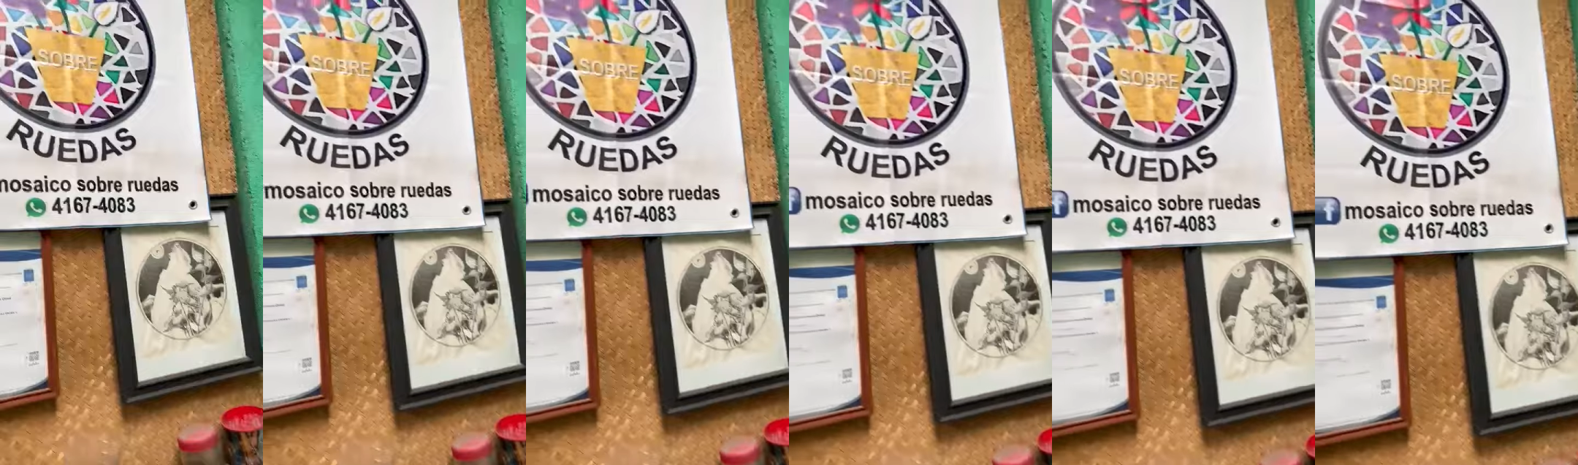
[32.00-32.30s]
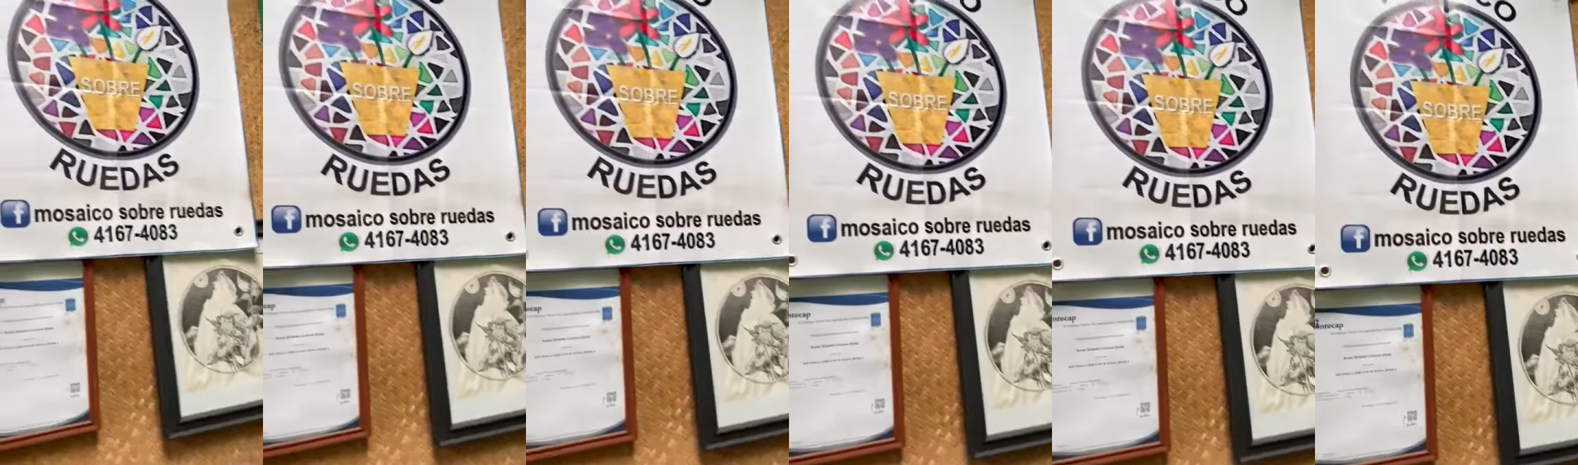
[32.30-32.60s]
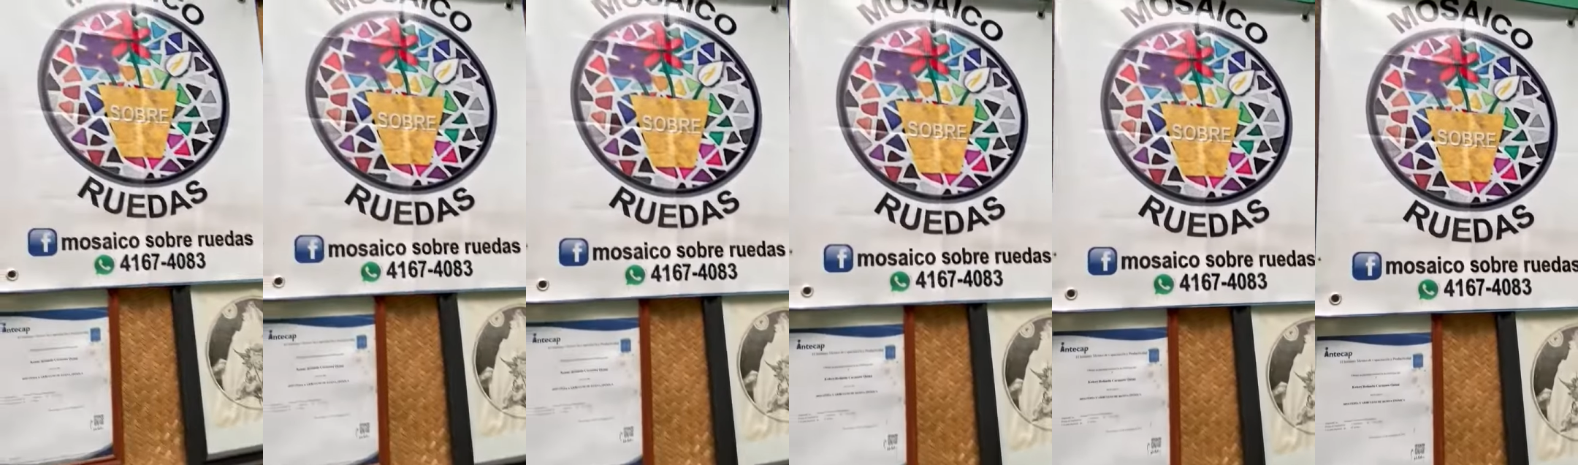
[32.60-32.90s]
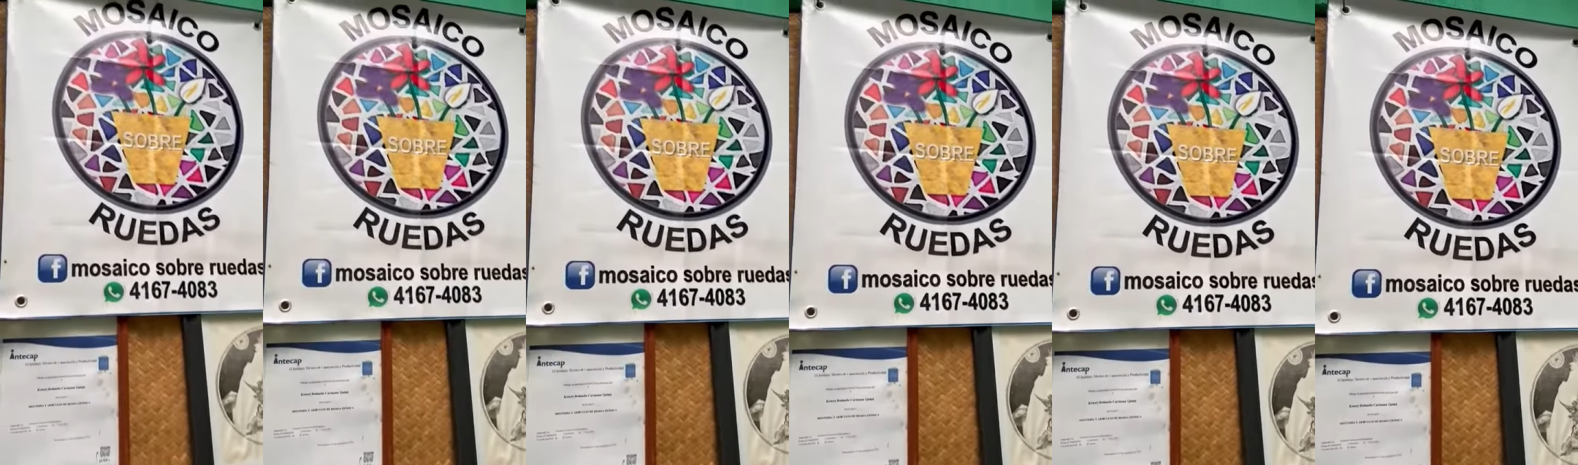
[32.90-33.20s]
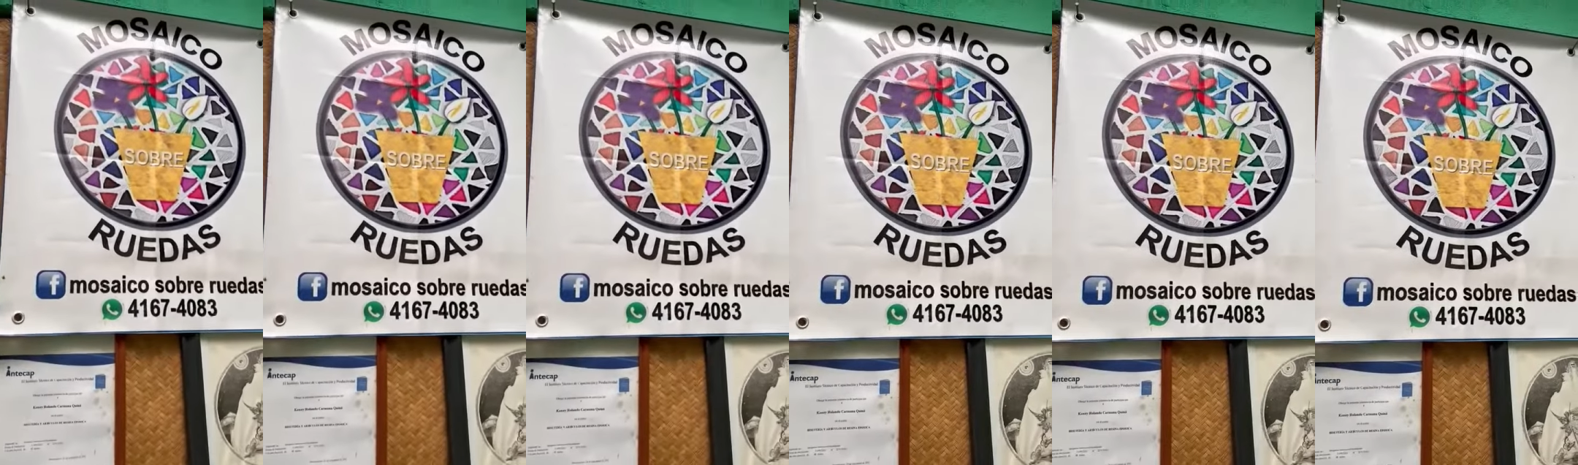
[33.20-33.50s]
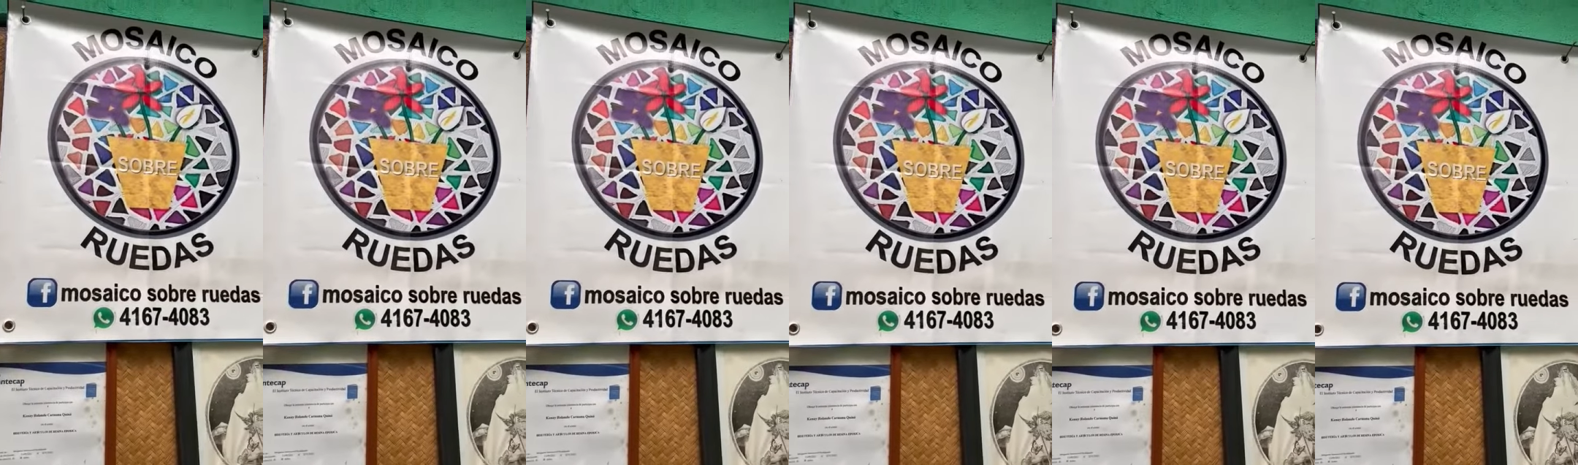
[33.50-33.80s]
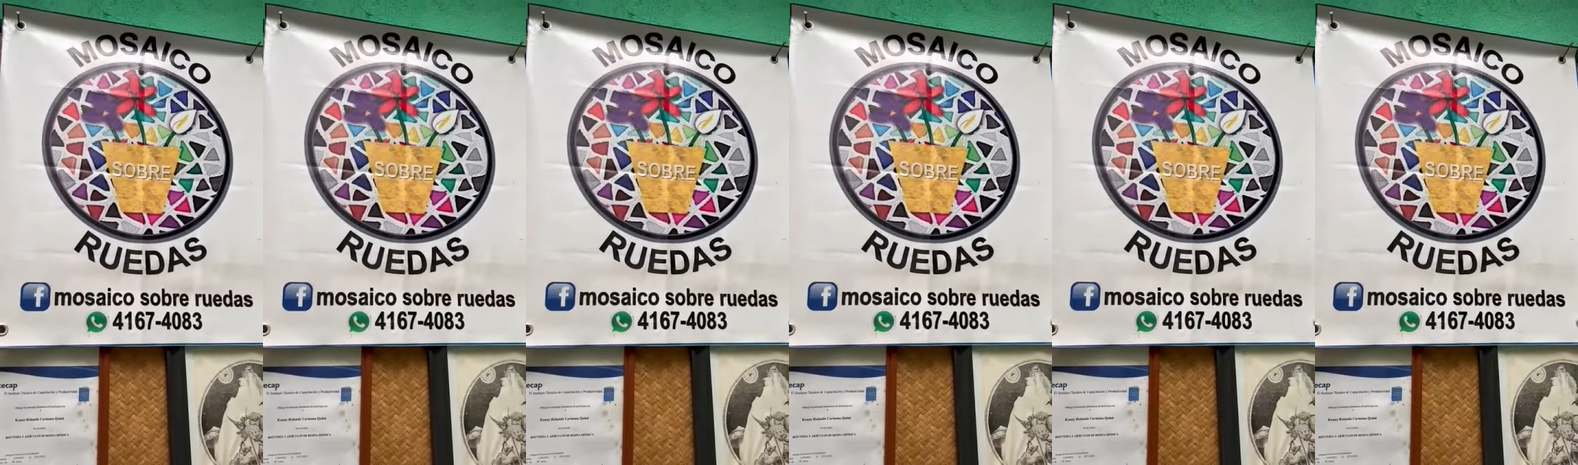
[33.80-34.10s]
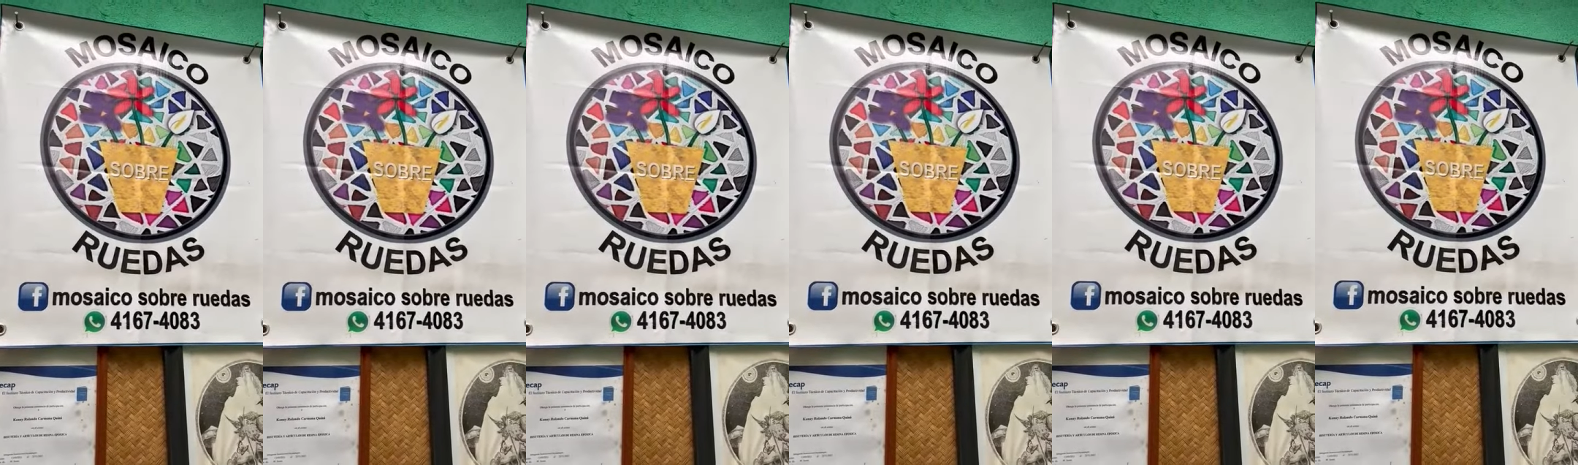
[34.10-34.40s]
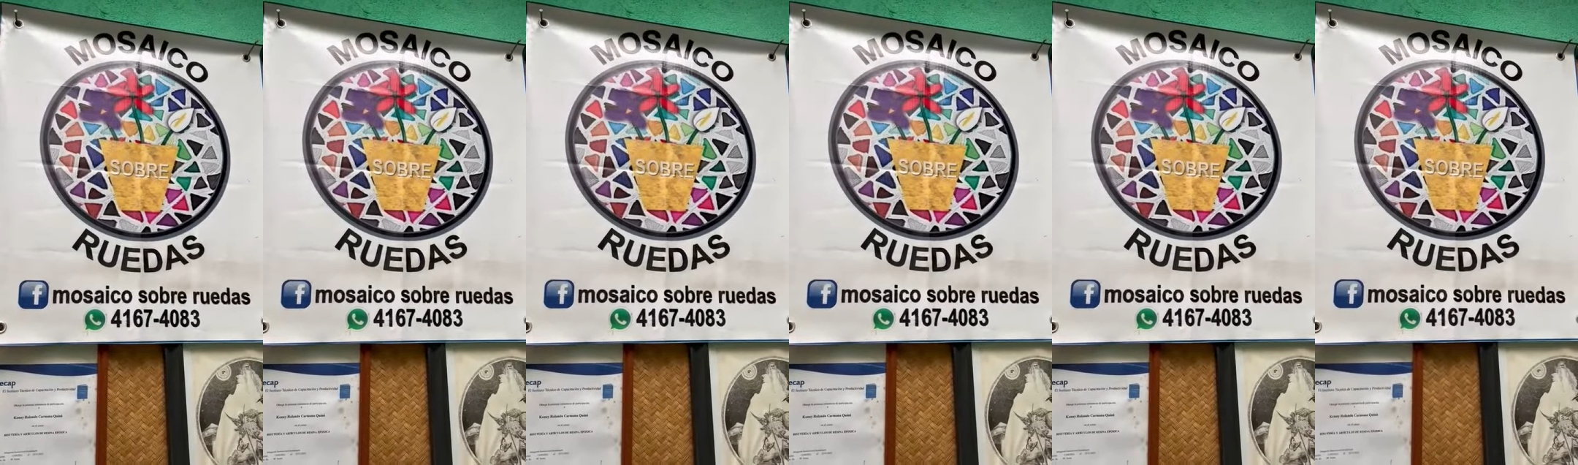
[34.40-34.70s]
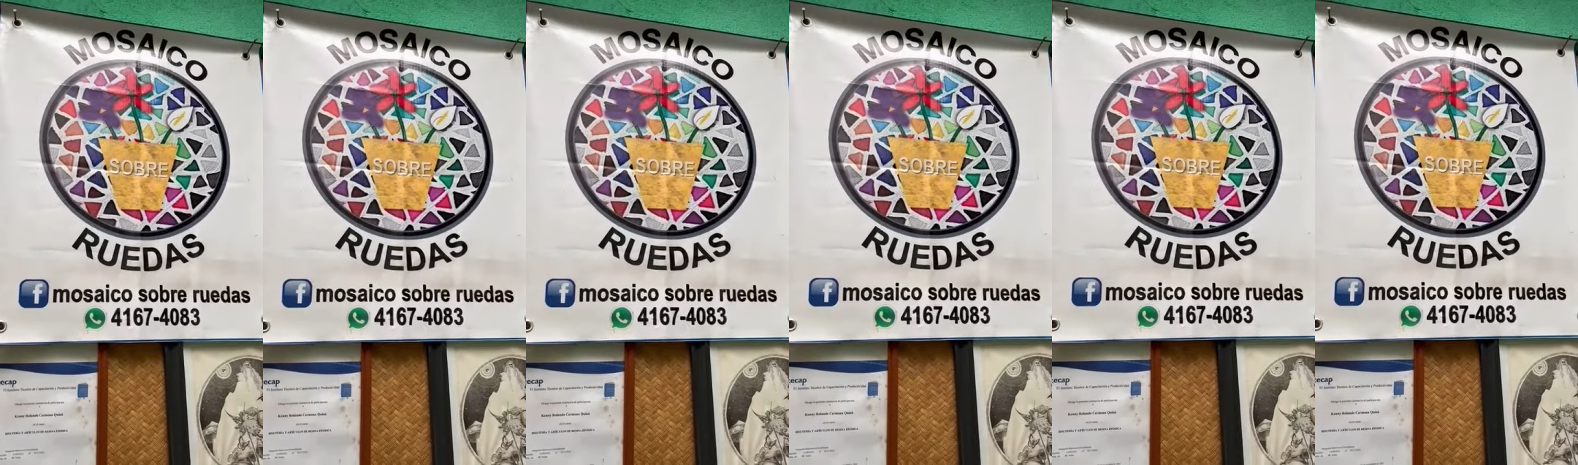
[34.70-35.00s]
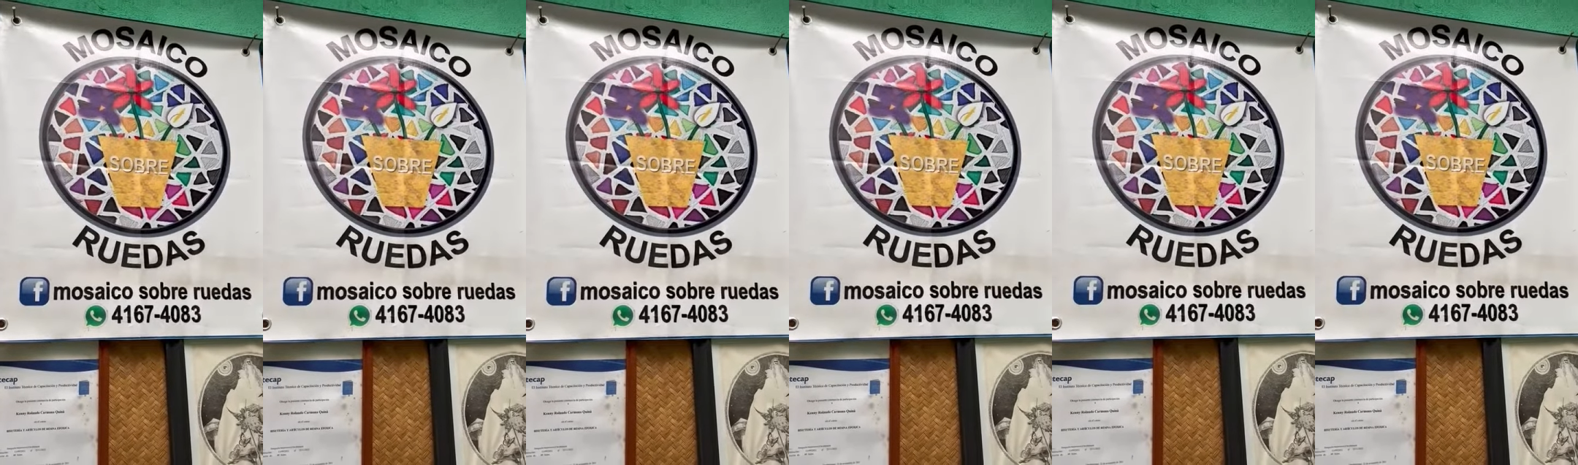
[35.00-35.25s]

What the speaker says: Nobody's mouth can be seen.